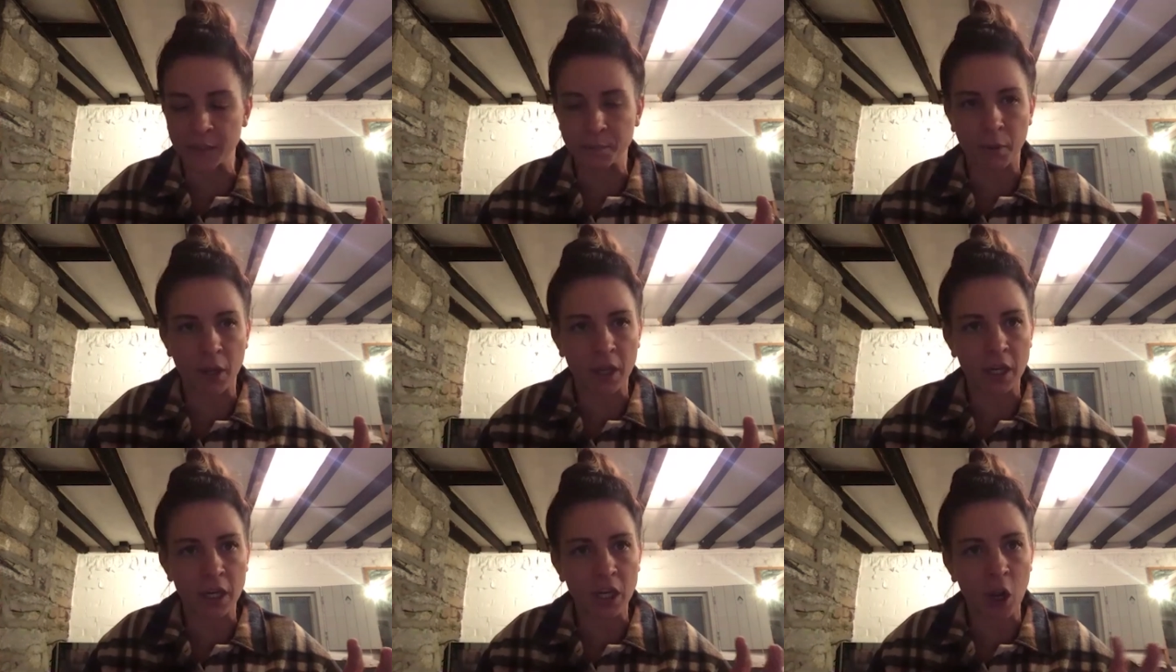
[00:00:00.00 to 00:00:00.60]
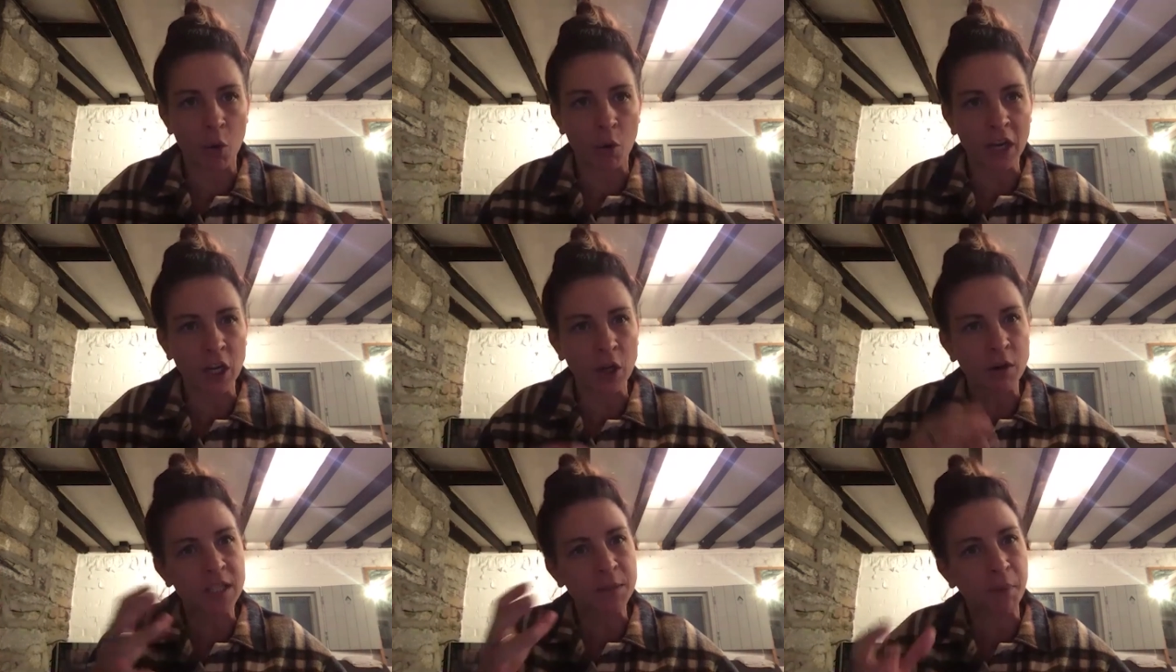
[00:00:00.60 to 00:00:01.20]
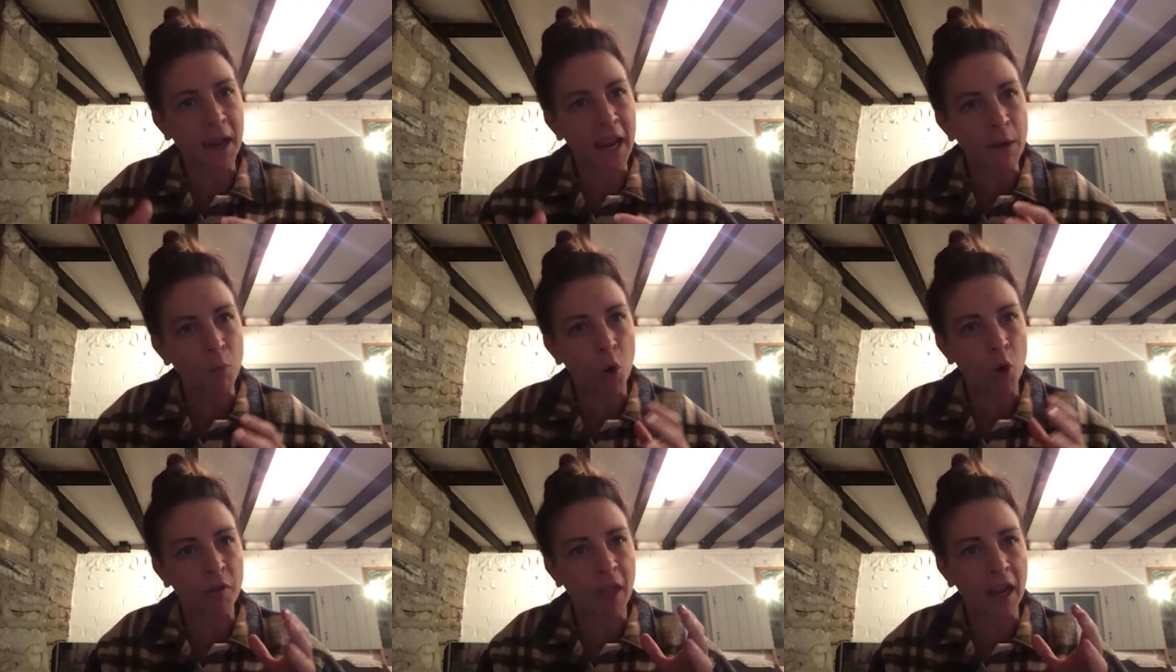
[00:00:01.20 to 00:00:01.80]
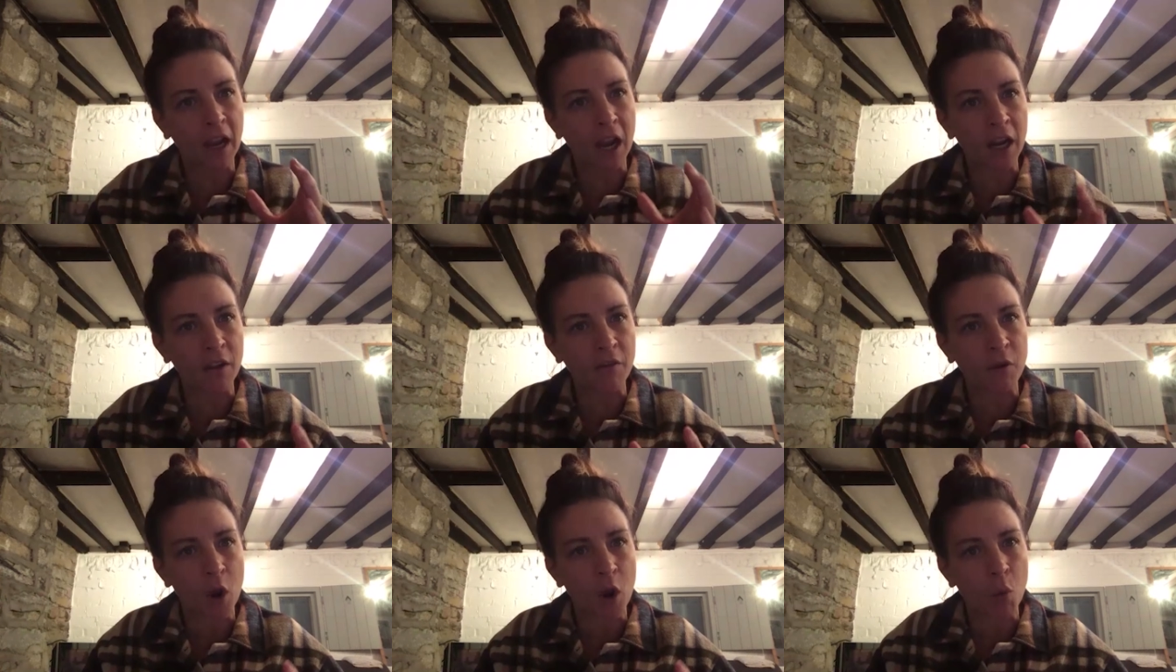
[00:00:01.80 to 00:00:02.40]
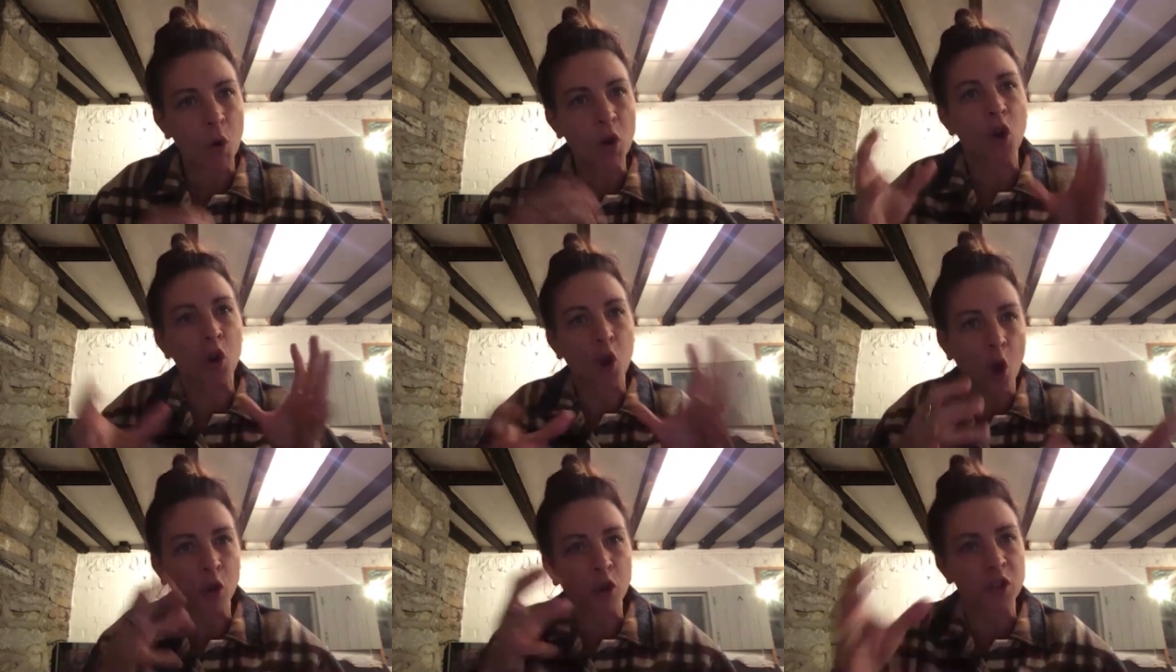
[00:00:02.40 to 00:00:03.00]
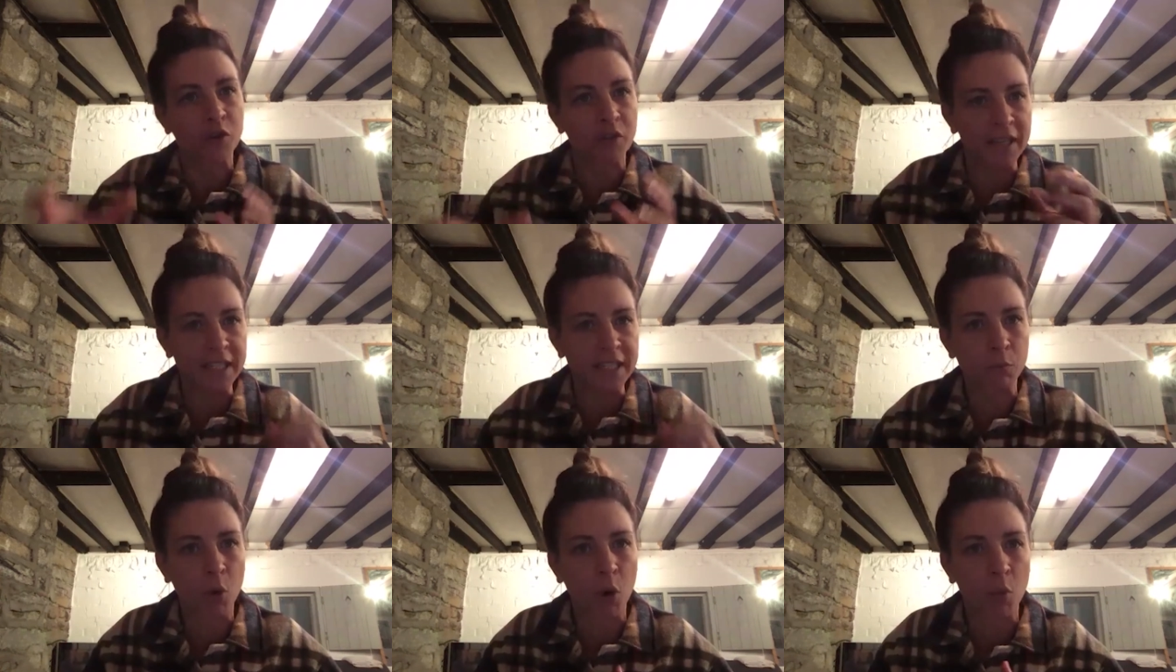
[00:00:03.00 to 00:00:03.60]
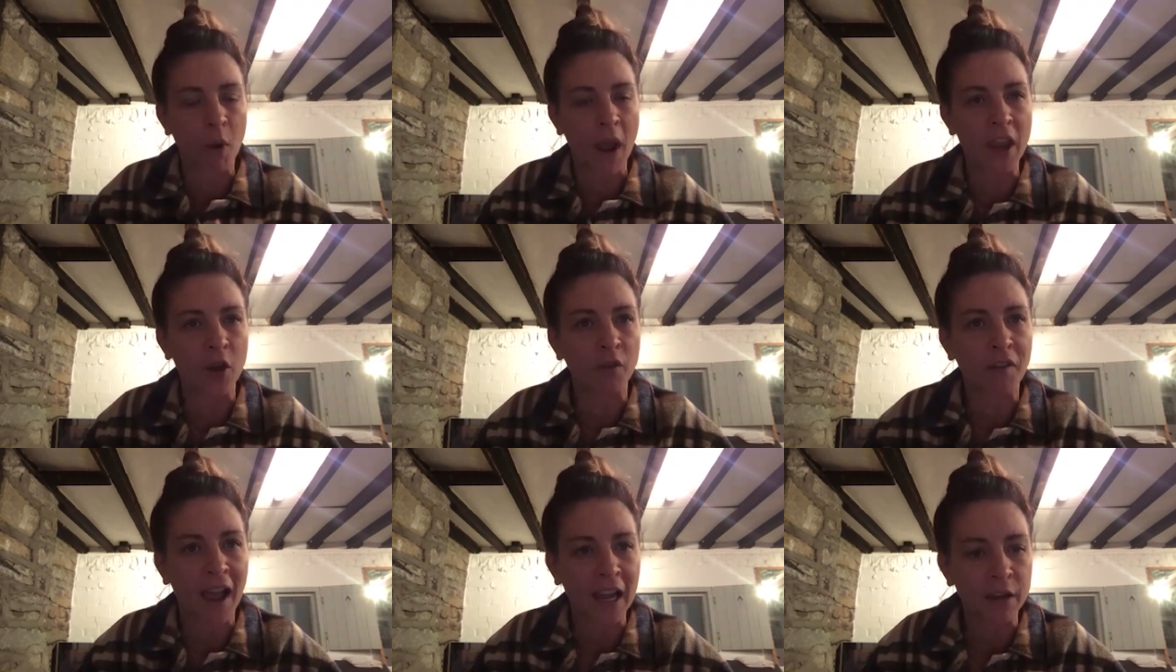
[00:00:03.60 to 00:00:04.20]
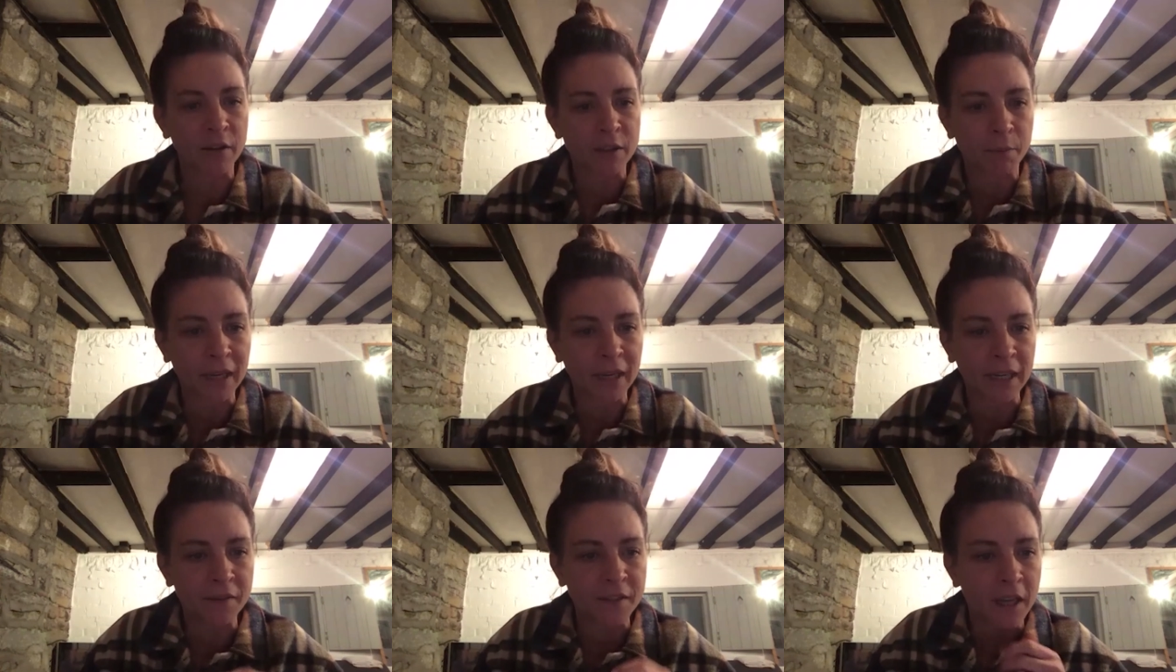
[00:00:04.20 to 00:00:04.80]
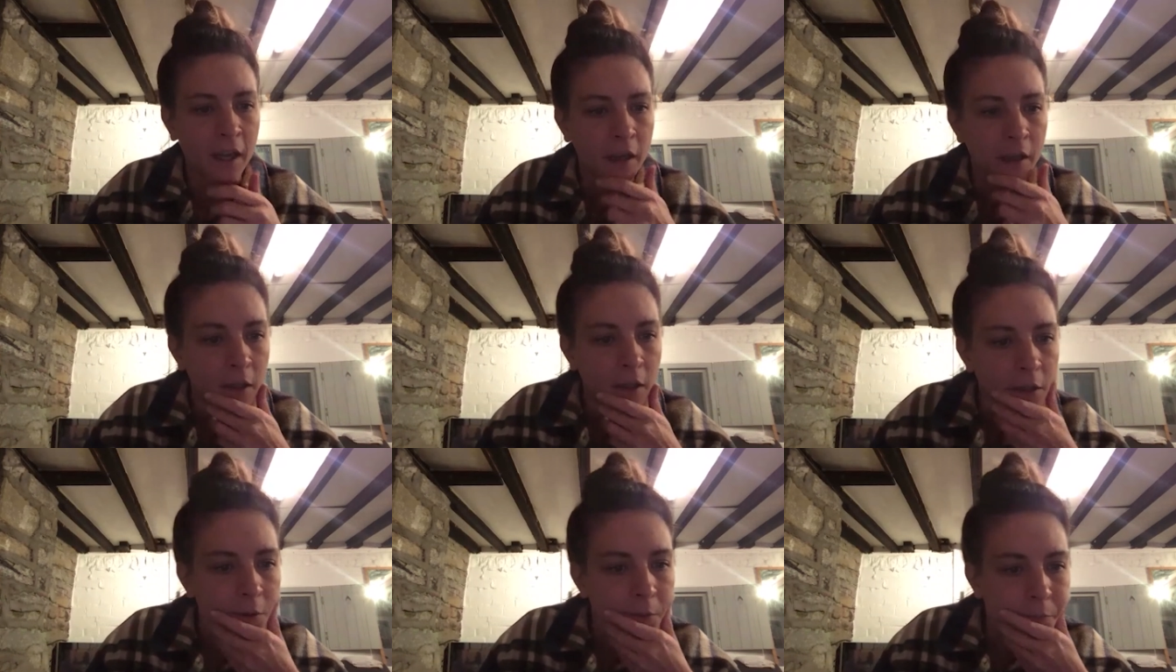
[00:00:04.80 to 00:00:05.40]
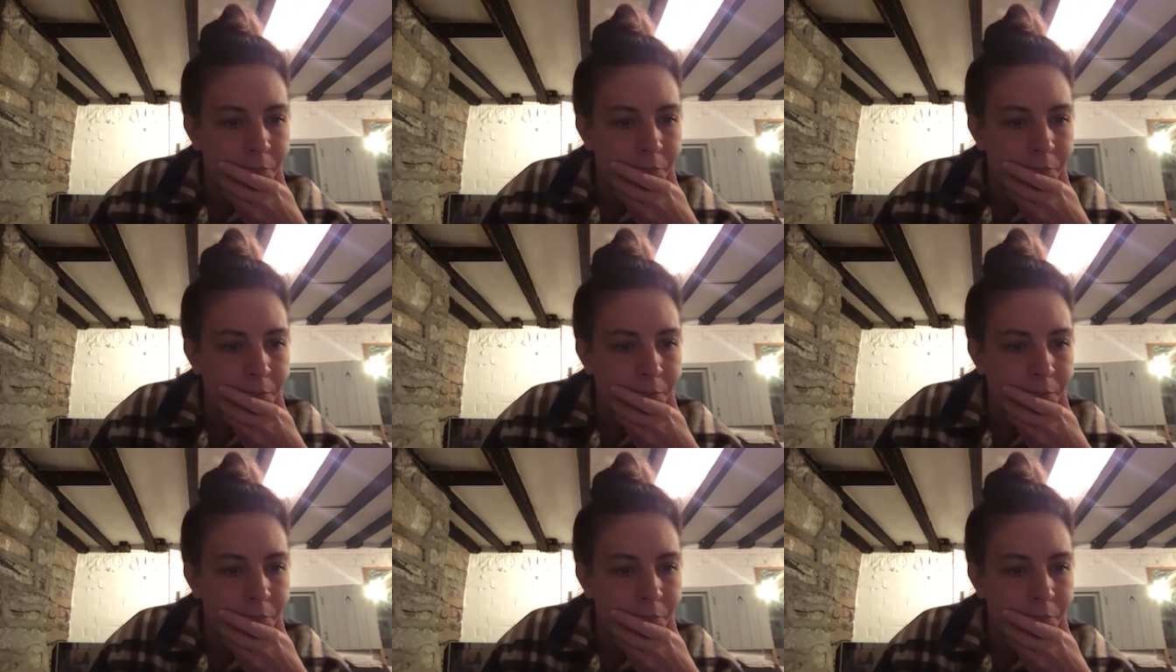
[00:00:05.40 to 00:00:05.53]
but you know, can you explain what that kind of what your culture is and what where your values and beliefs are? Yeah,